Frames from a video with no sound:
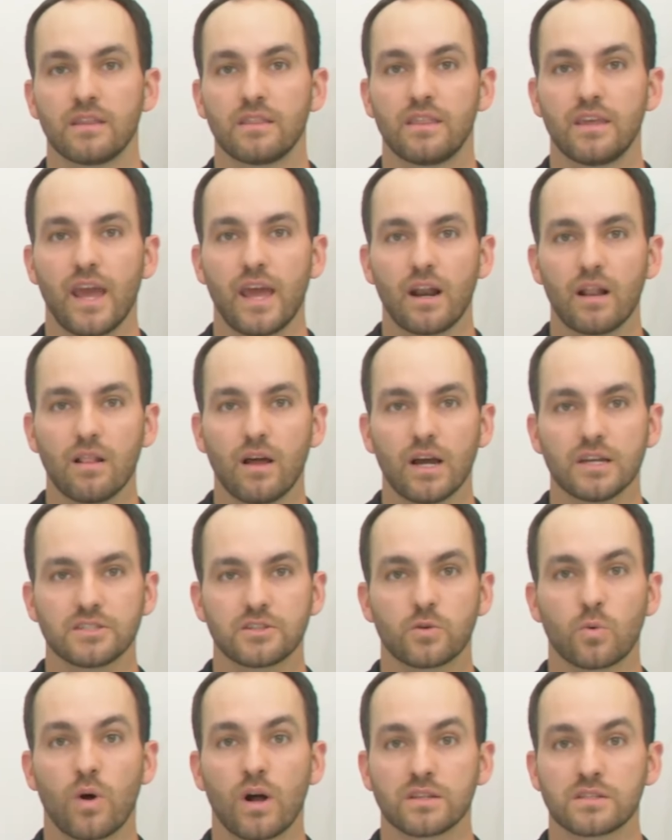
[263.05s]
The
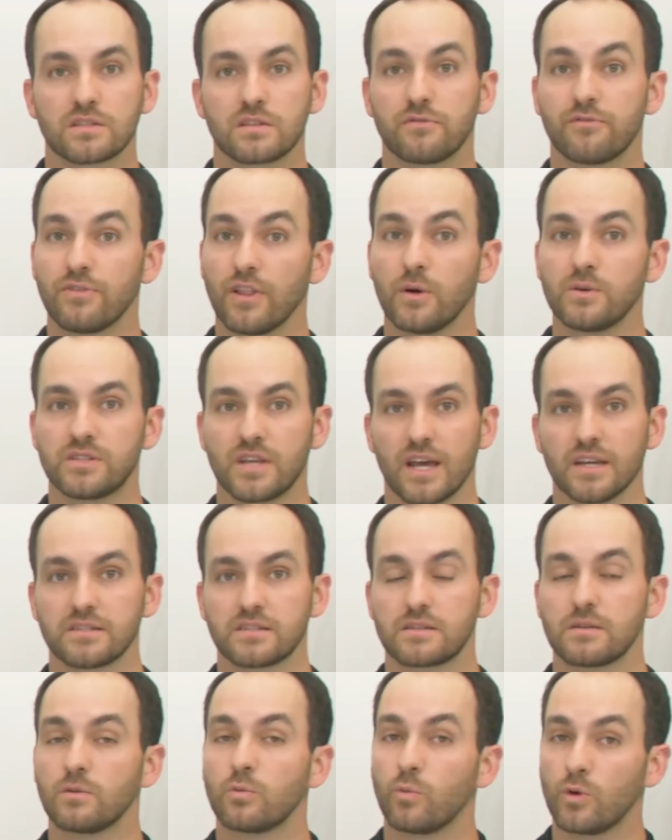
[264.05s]
analyzer wants the flow
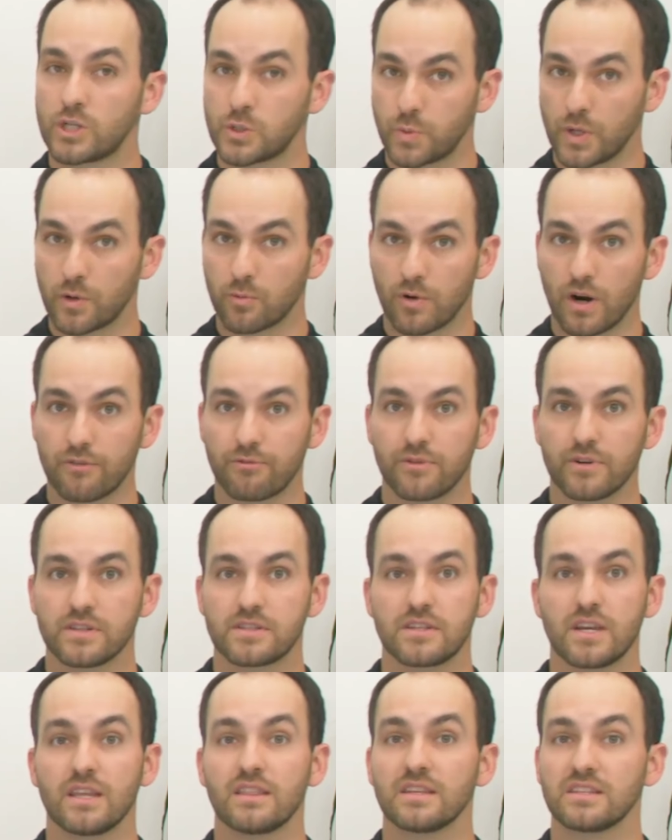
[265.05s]
test, which we
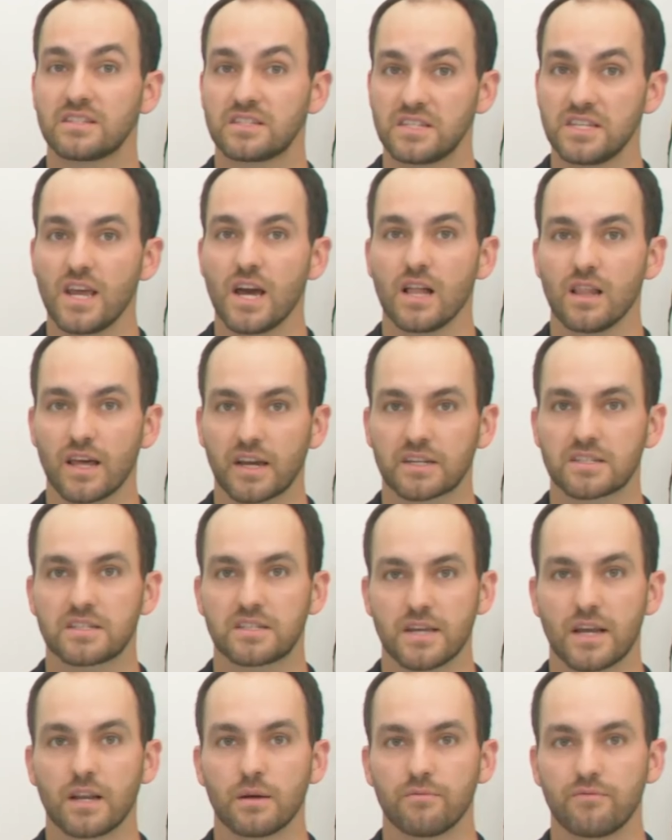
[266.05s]
reference in the CLX
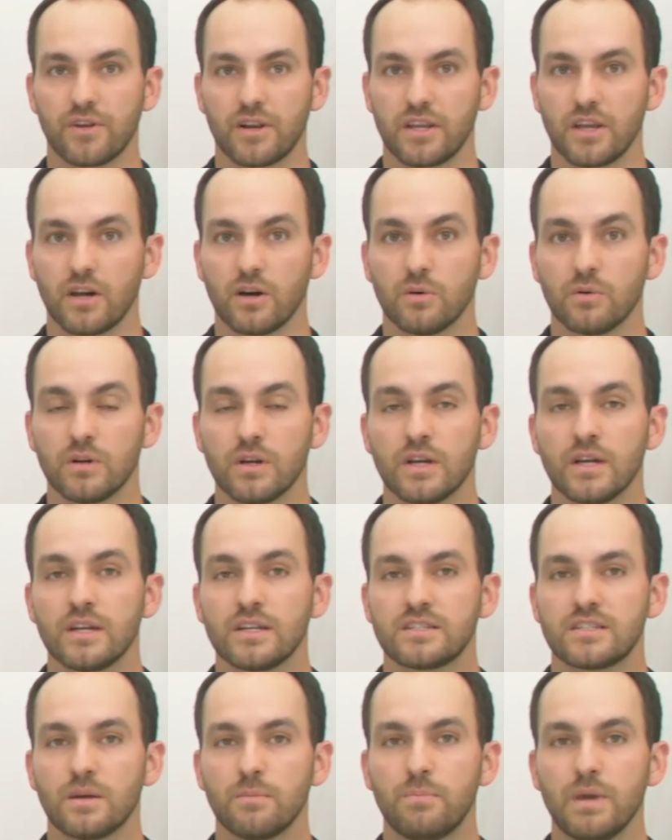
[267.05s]
setup video,
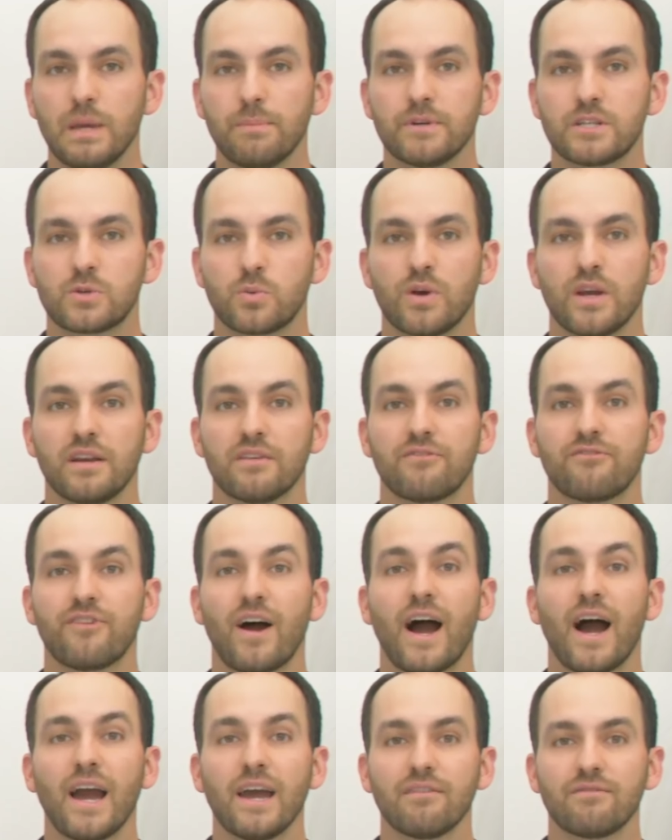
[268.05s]
to be between
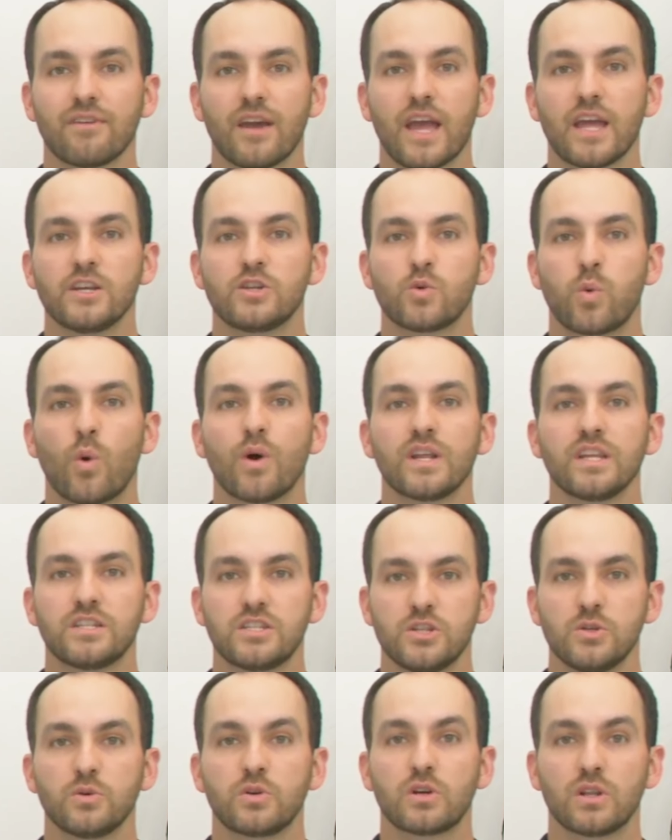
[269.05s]
5 and
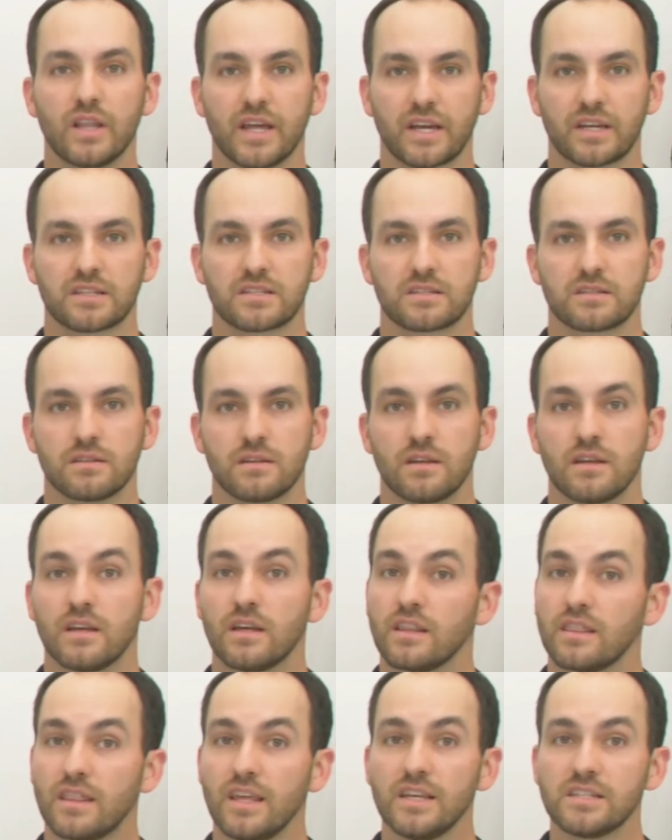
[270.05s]
22 clicks.
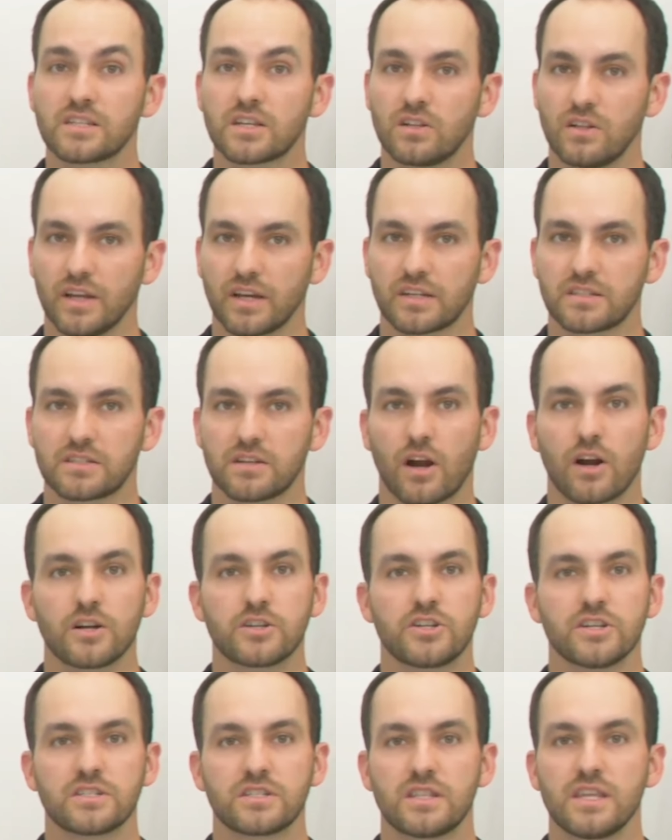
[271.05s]
These clicks are
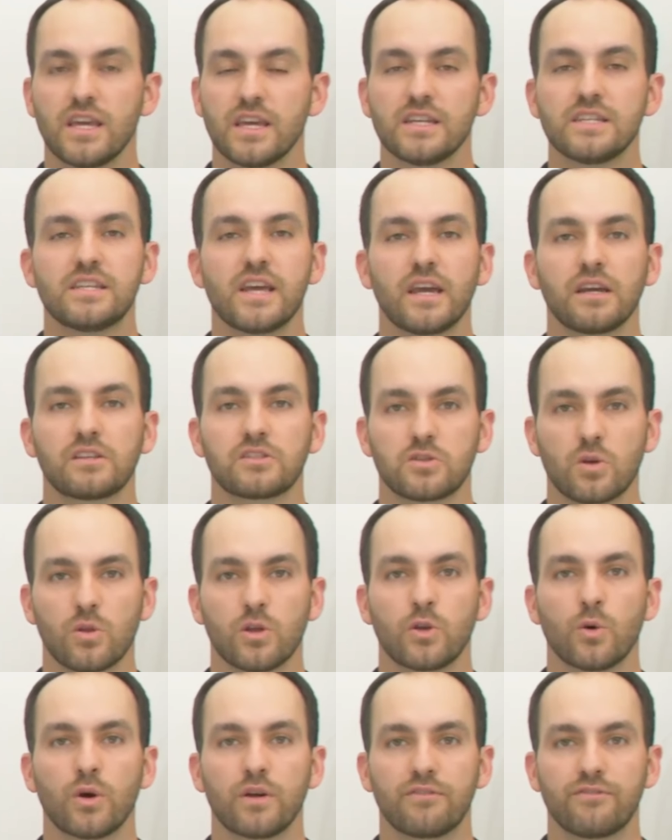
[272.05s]
just the intake
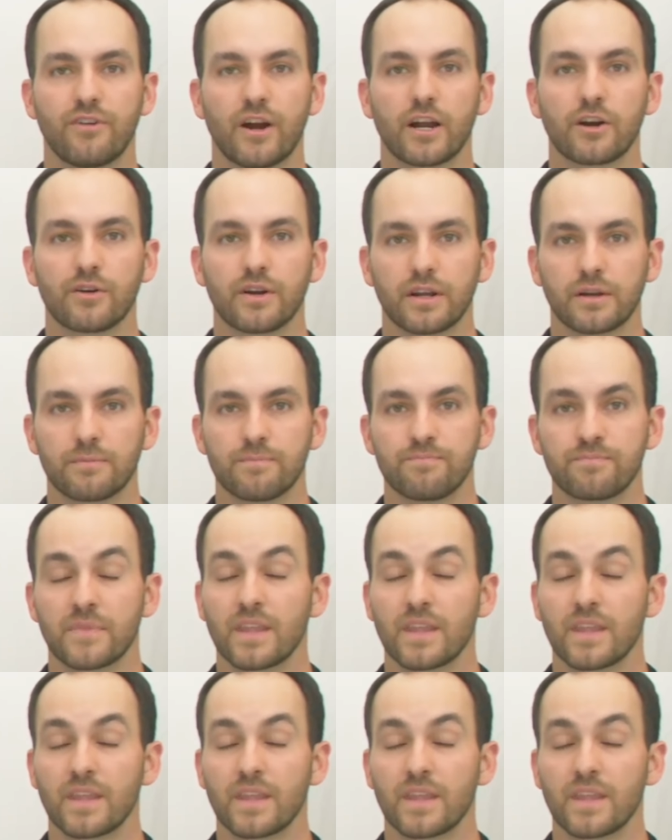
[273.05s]
solenoid firing.